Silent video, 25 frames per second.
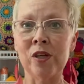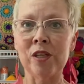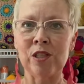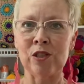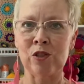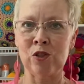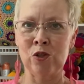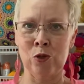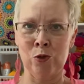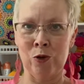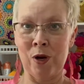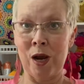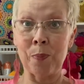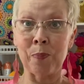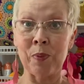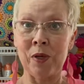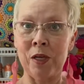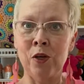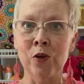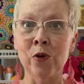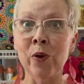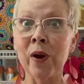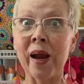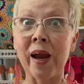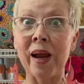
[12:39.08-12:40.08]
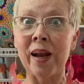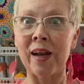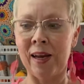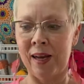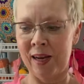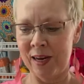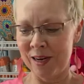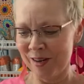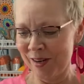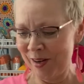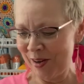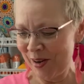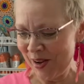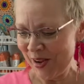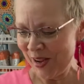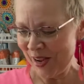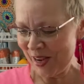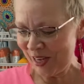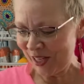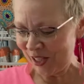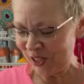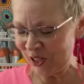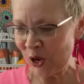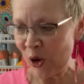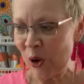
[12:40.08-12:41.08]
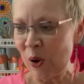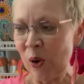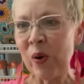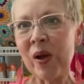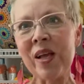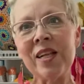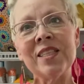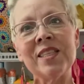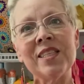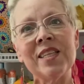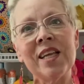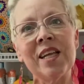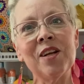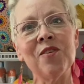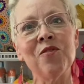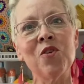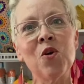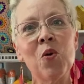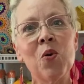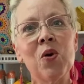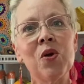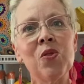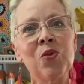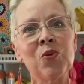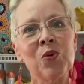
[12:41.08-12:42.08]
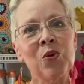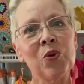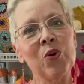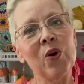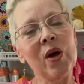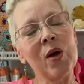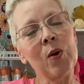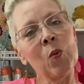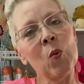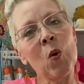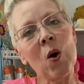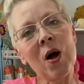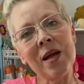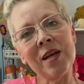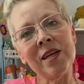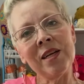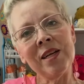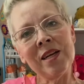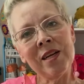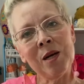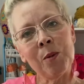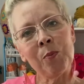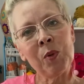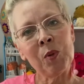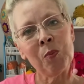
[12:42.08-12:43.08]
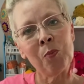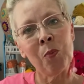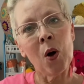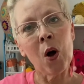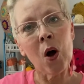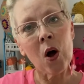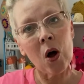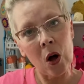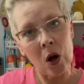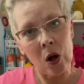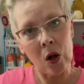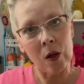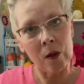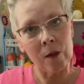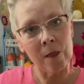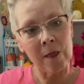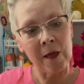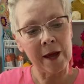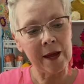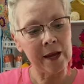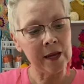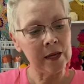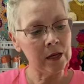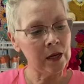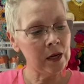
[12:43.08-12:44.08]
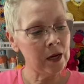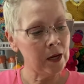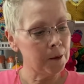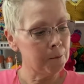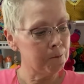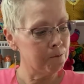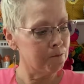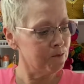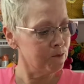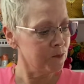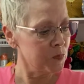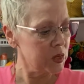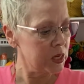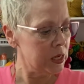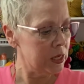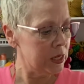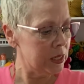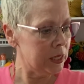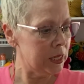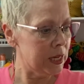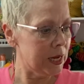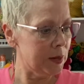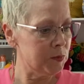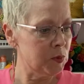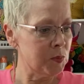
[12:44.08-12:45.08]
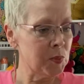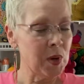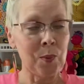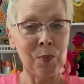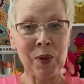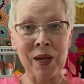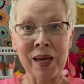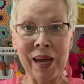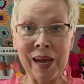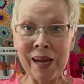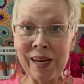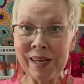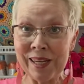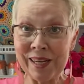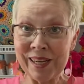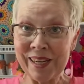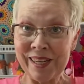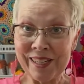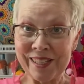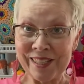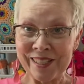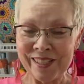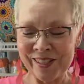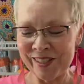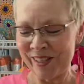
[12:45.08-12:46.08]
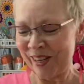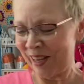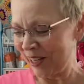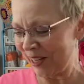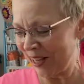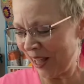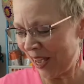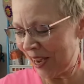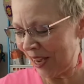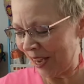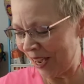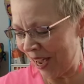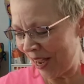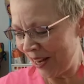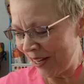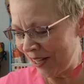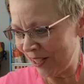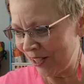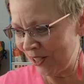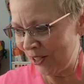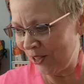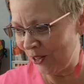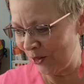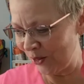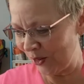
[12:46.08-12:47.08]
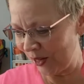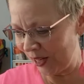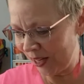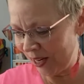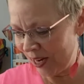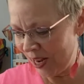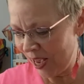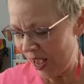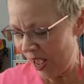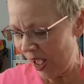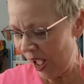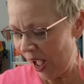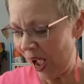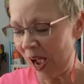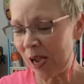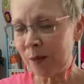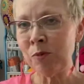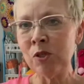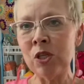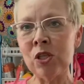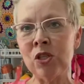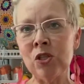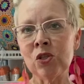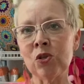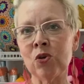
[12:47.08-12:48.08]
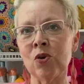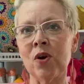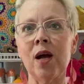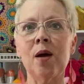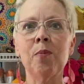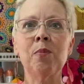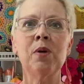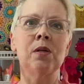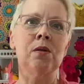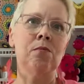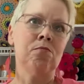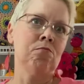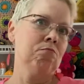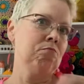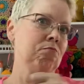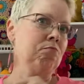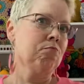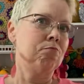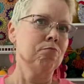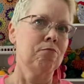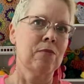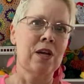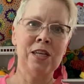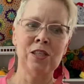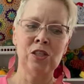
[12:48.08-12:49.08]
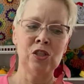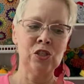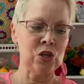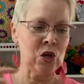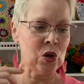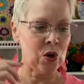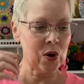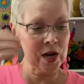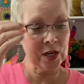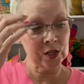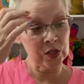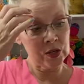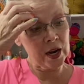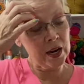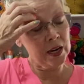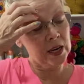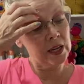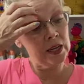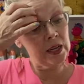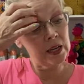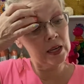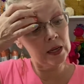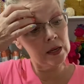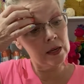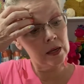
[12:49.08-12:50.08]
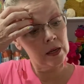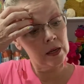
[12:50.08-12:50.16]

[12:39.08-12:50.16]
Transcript: a scrappy granny. So instead of going through and winding up a ball like Llama Mama Kayla is, like Kayla's doing, I'm just grabbing them. And so I try to